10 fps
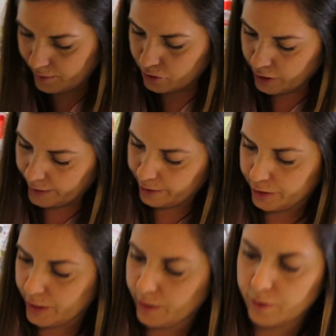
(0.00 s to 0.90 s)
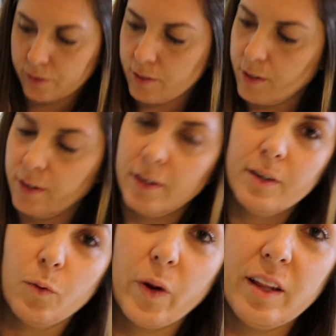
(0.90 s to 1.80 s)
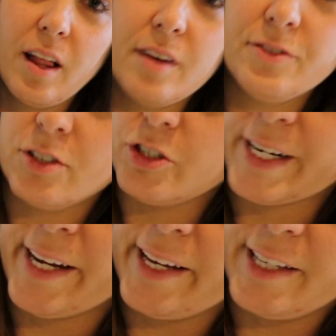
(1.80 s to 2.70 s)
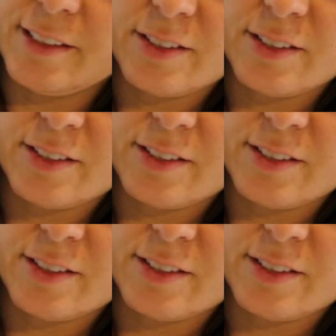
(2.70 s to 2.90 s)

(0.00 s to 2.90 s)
is Trader Joe's. We love to drink it,